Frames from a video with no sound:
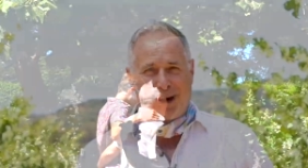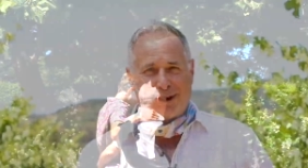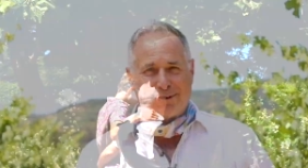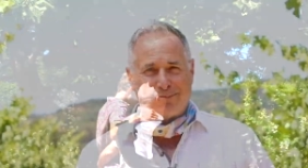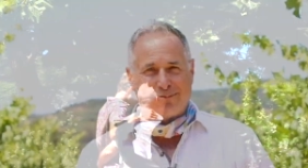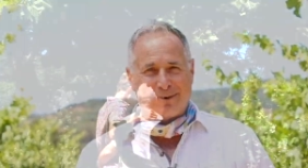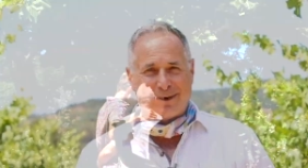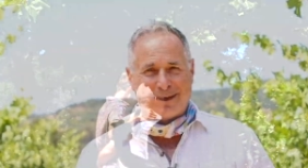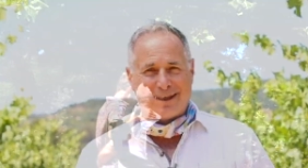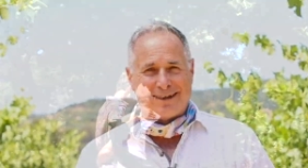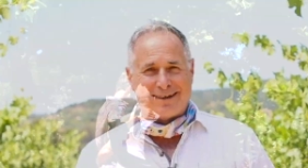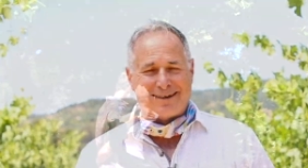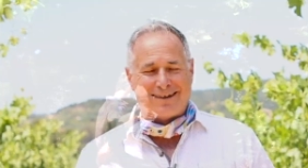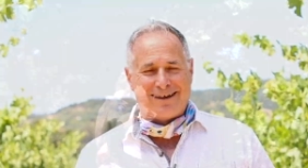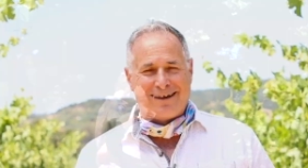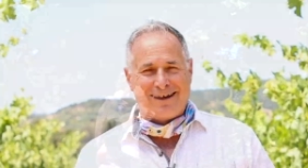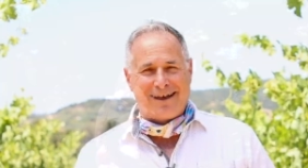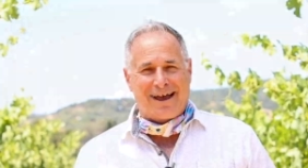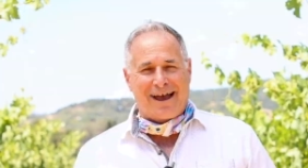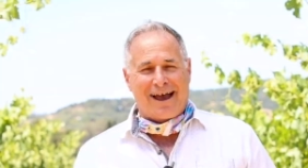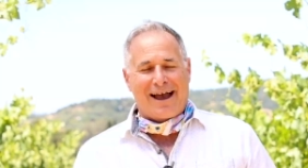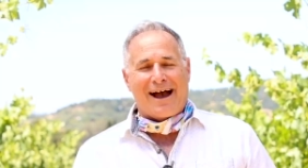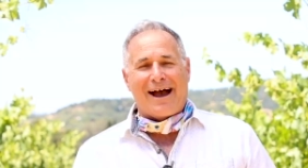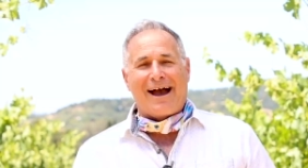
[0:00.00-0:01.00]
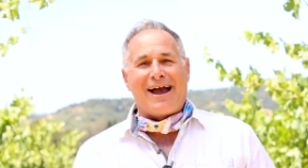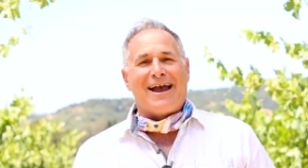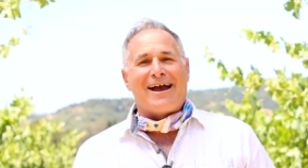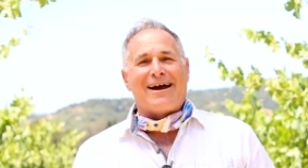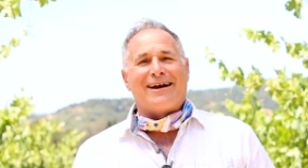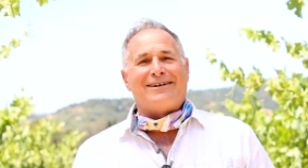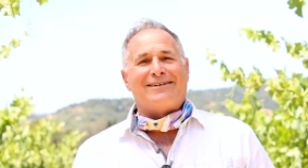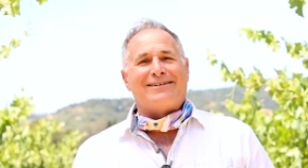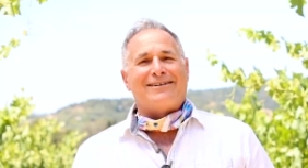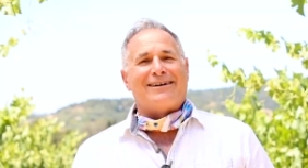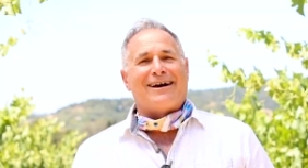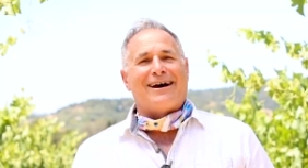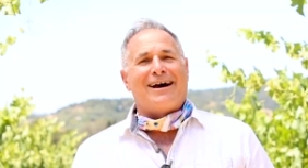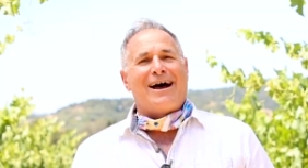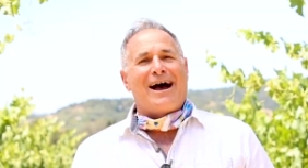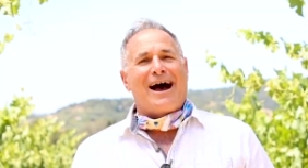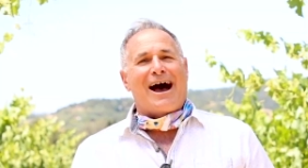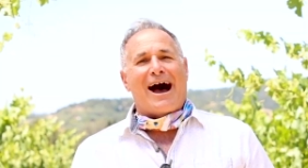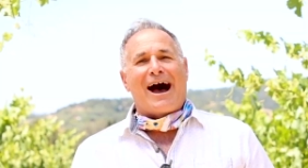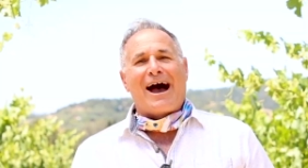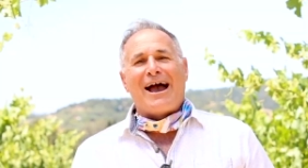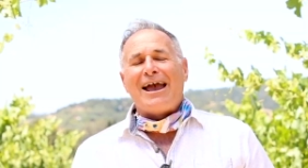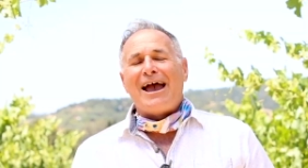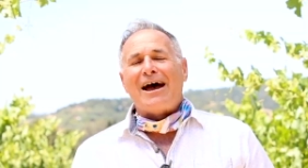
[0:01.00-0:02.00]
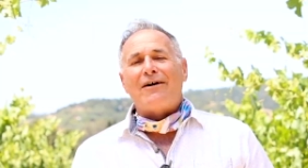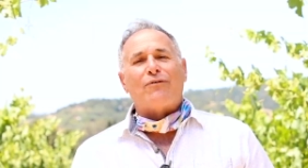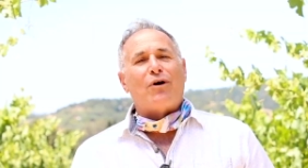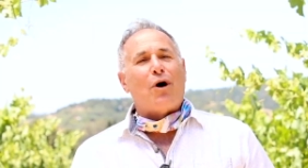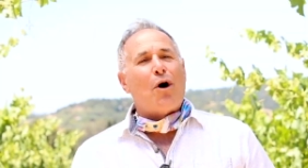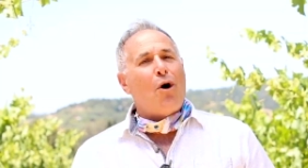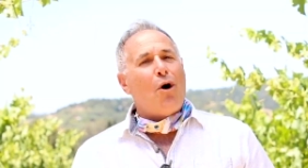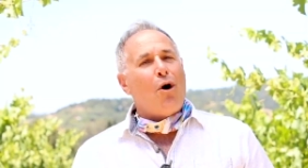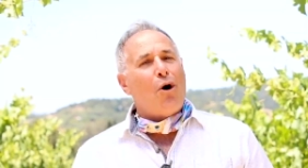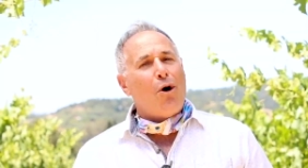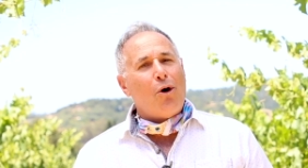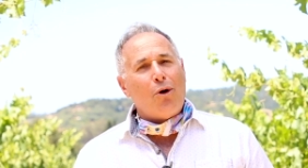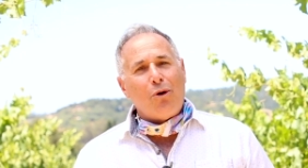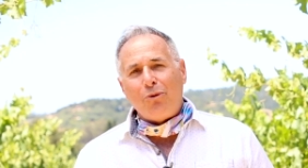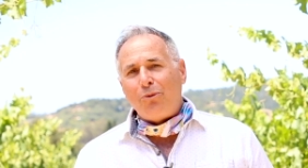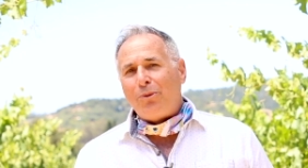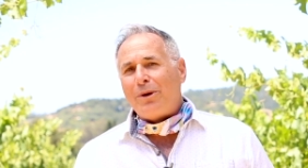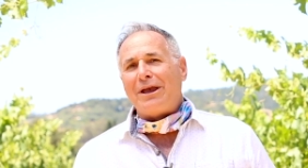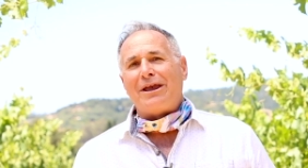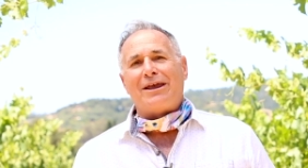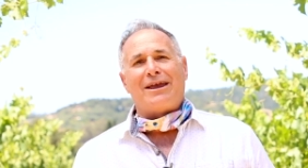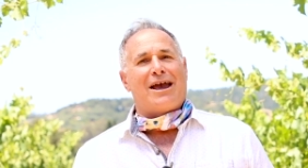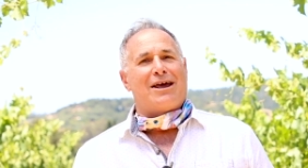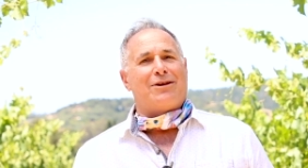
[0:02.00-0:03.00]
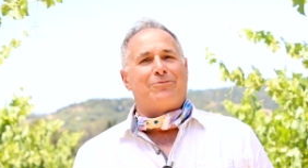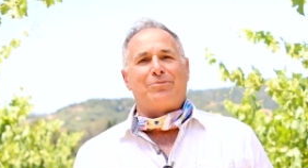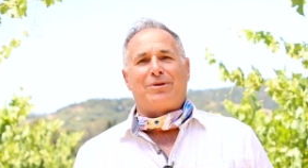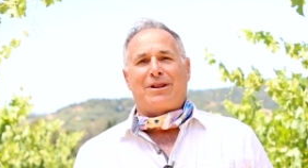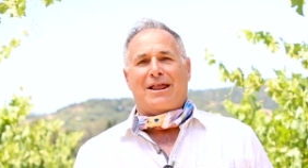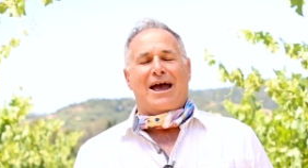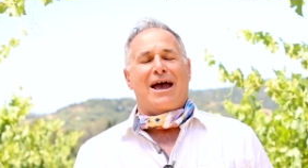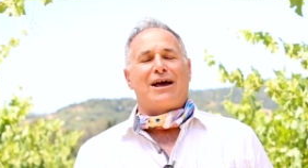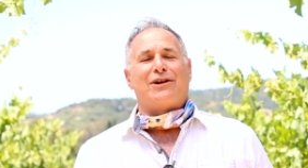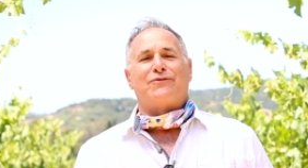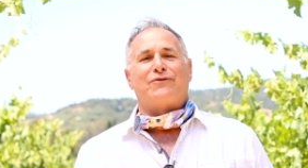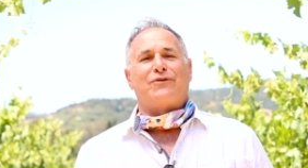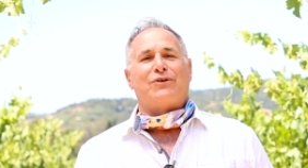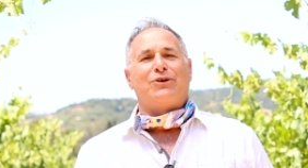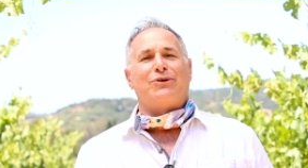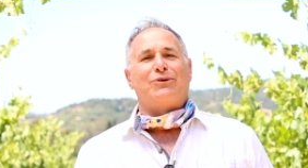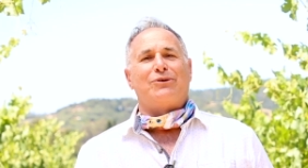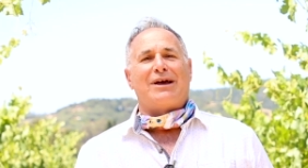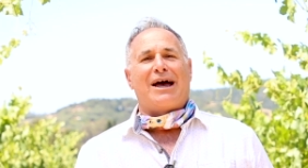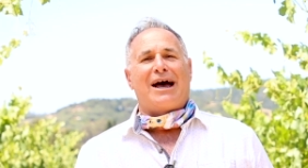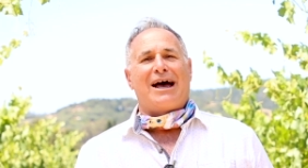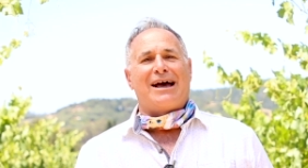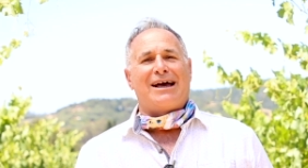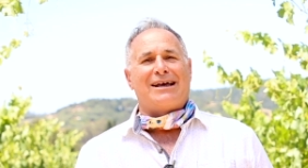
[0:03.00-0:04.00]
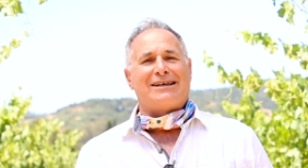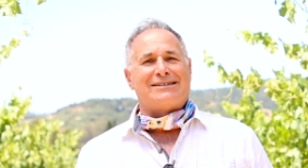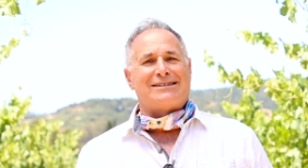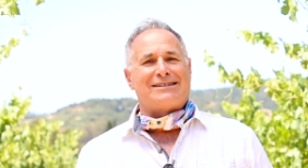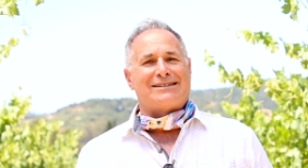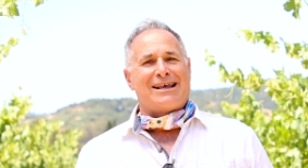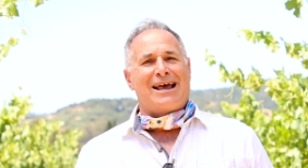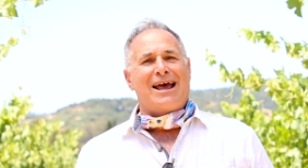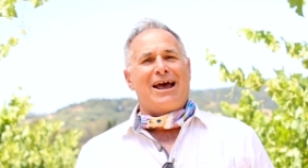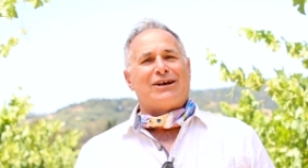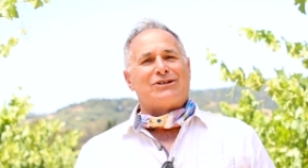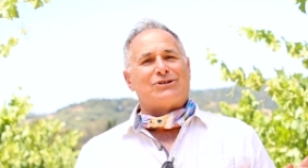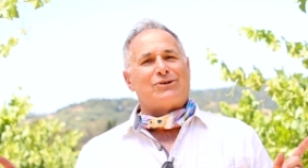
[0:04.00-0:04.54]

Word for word: Wine Week. And I have a whole weekend planned for you guys.